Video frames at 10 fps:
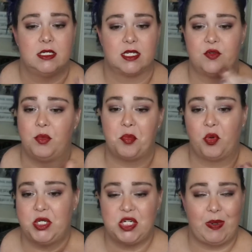doesn't remember
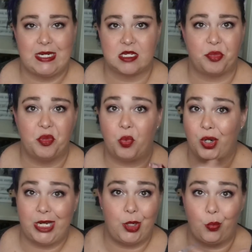when she wakes up in the
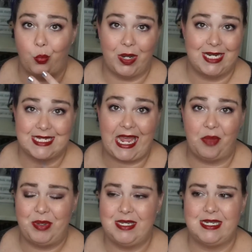morning what has
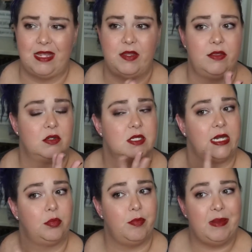happened, and then there's
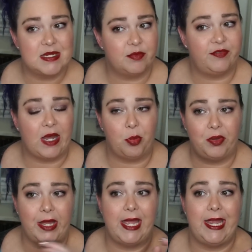like maybe some foul
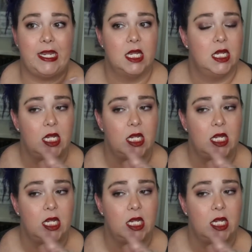play,